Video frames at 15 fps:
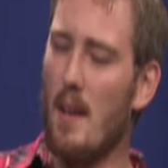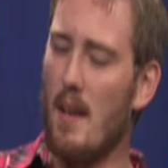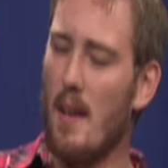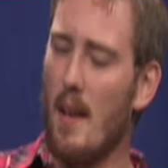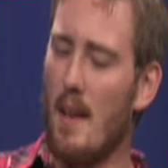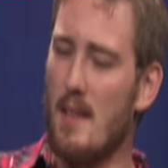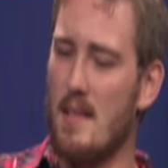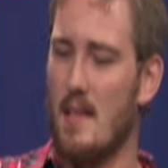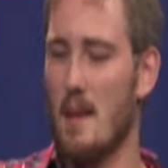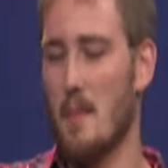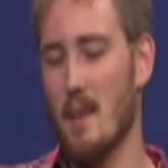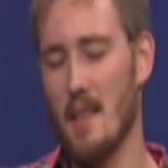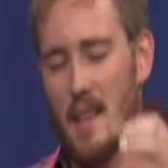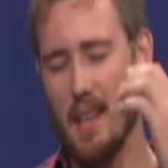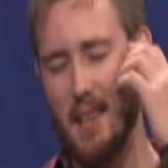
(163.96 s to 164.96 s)
yes. I mean,
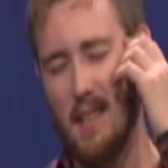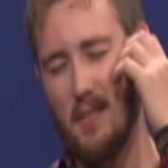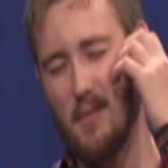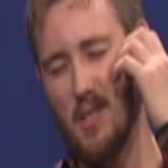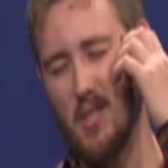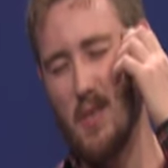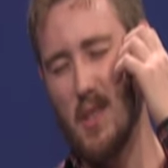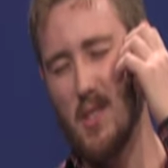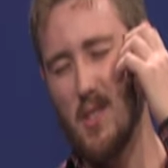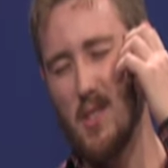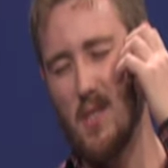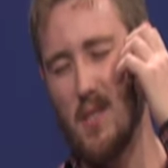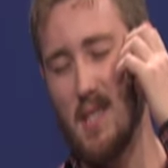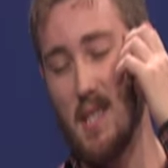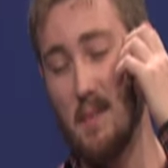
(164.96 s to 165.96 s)
like the restrictions are
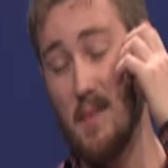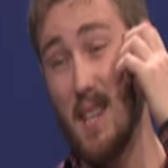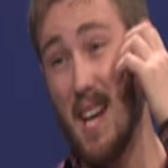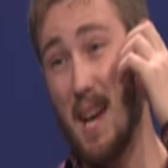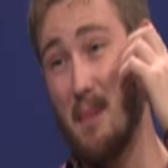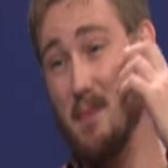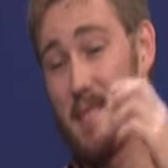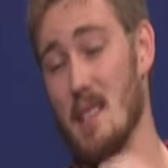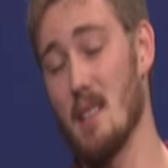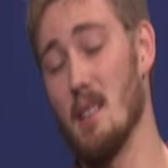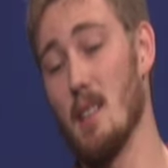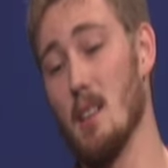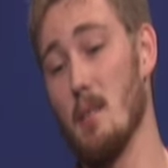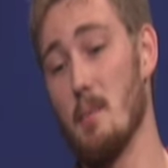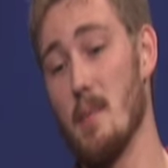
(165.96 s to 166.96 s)
sometimes like a
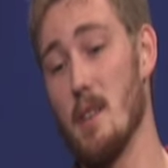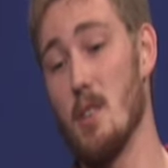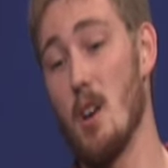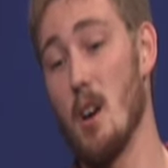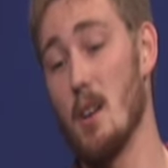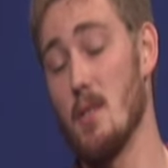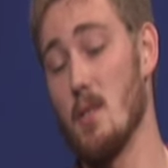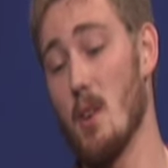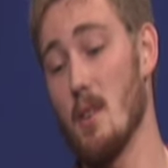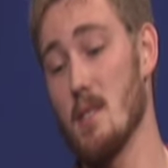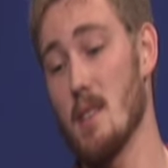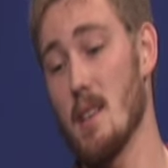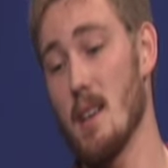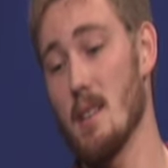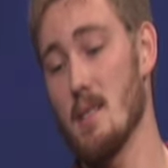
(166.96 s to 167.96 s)
little bit
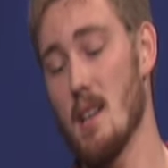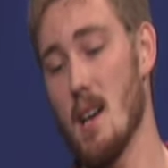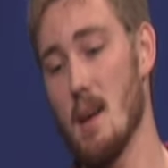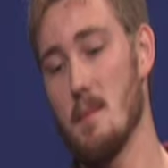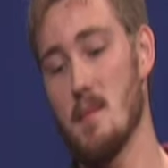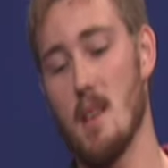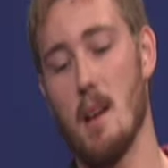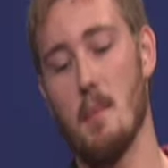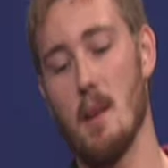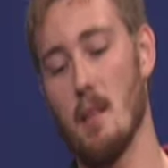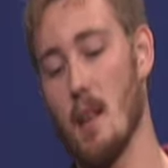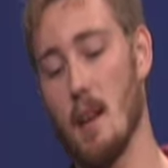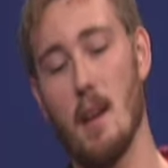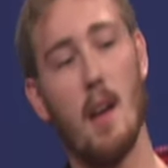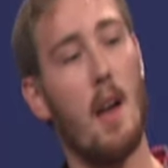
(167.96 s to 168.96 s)
daunting at times. I mean,
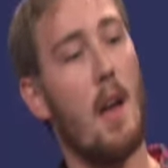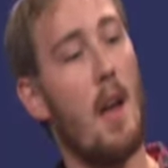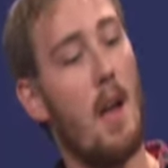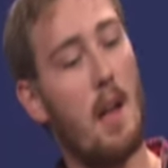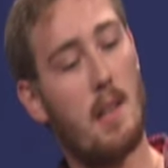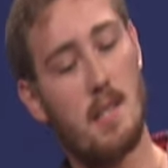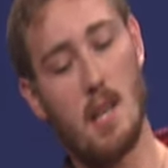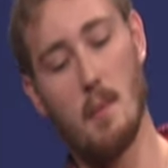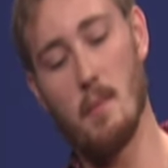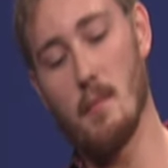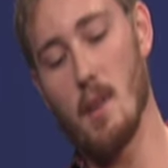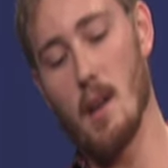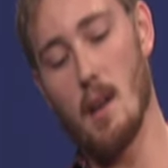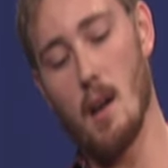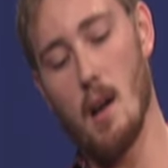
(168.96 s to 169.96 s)
like some
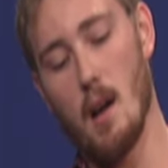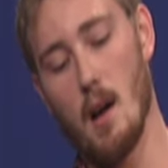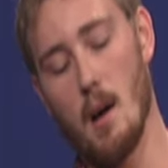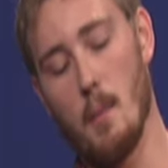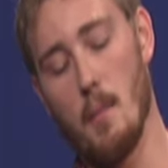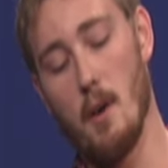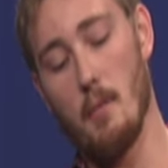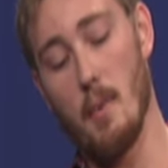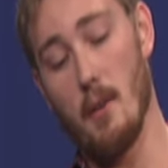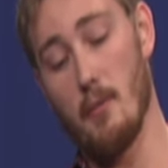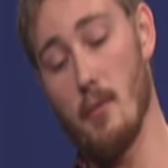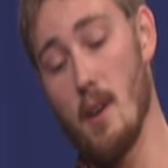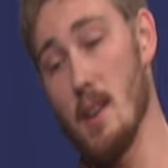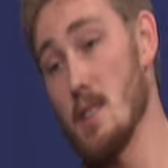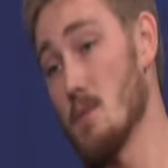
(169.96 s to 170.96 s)
of my
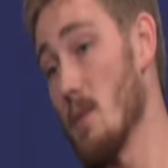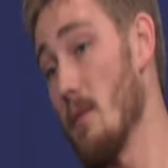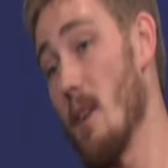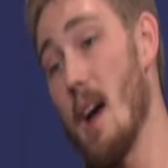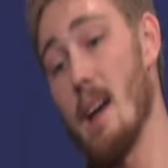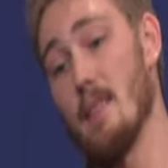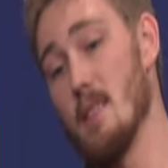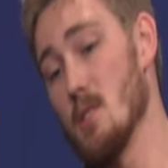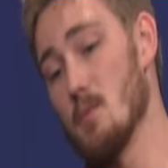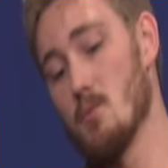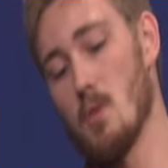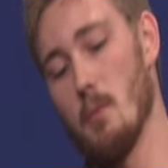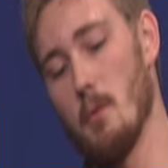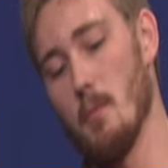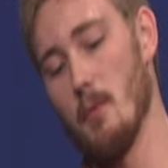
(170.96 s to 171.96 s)
friends, we've had this
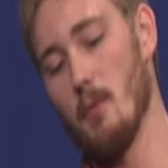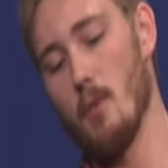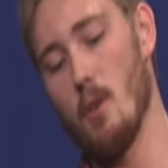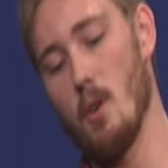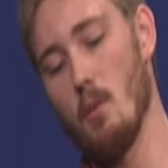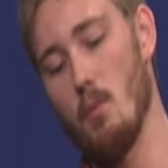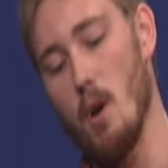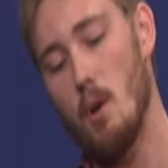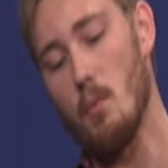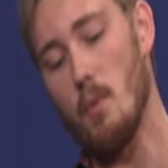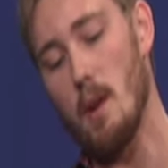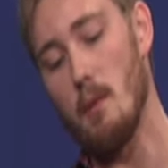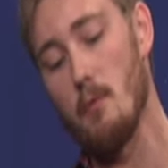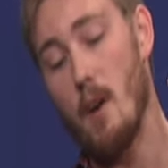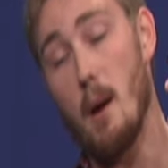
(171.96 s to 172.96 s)
trouble before where we
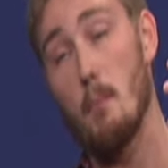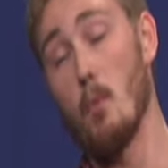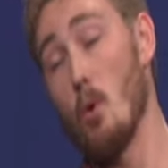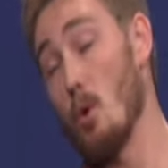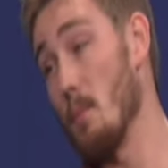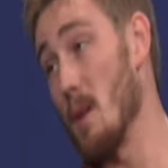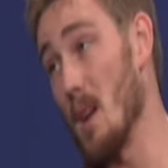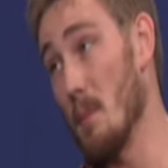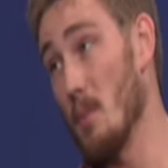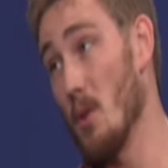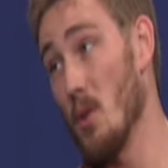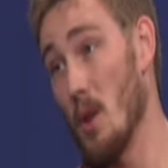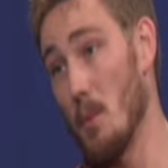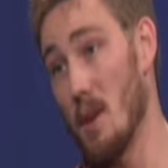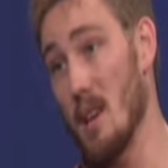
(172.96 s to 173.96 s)
invite more people
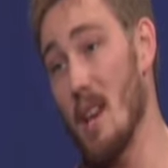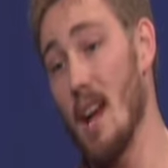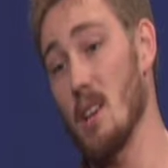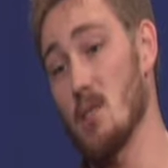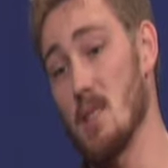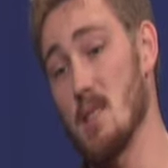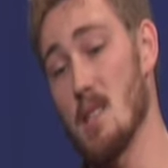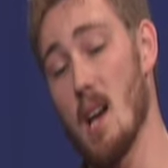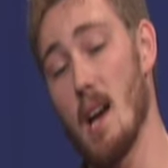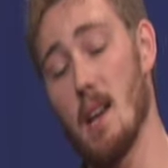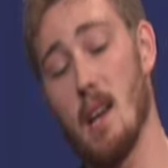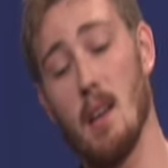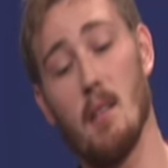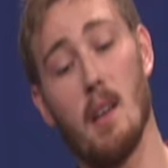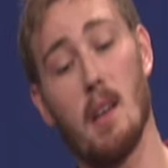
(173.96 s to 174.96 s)
than we can actually sign
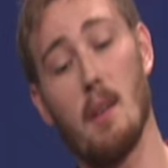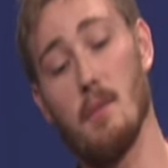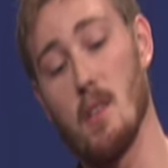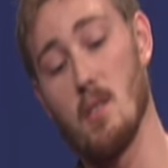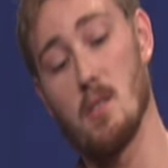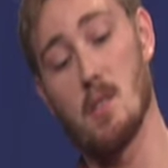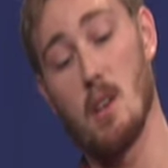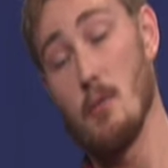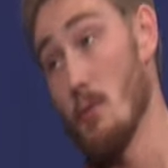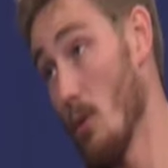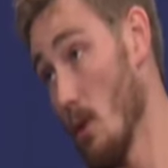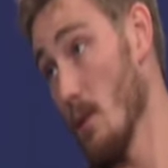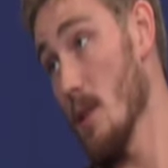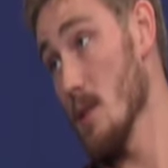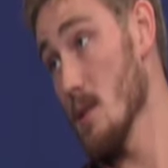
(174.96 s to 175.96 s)
in. Like if there's 4
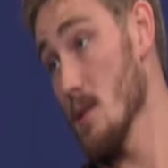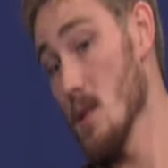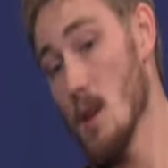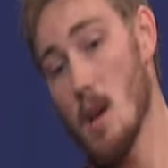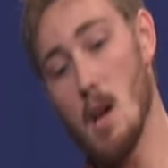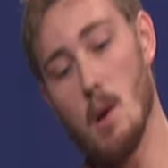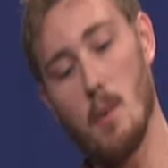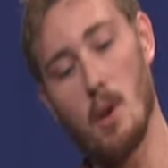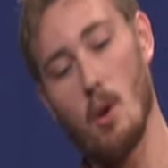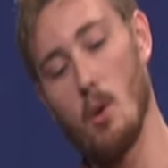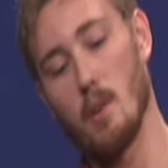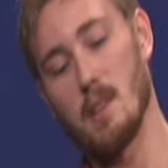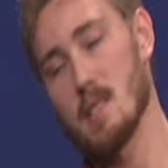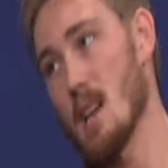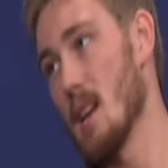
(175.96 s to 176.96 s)
of us, we can only
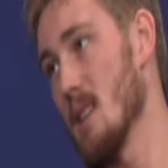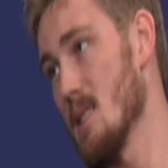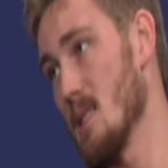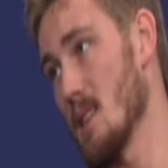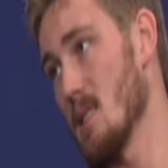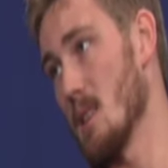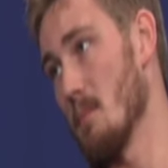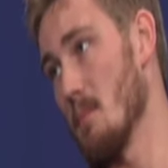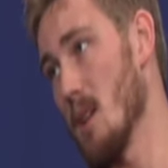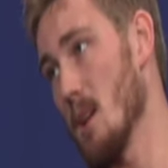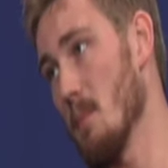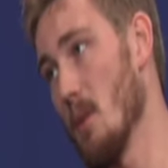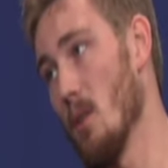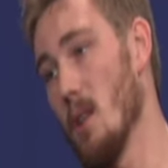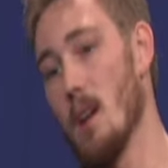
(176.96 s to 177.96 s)
sign in 16
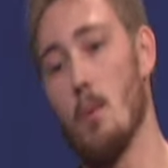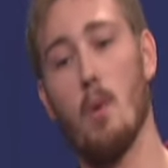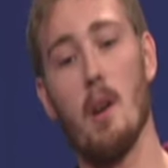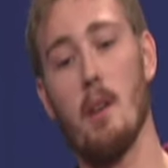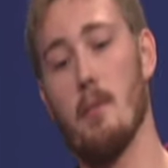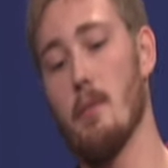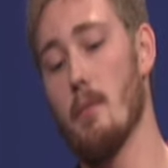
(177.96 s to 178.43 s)
people. And what if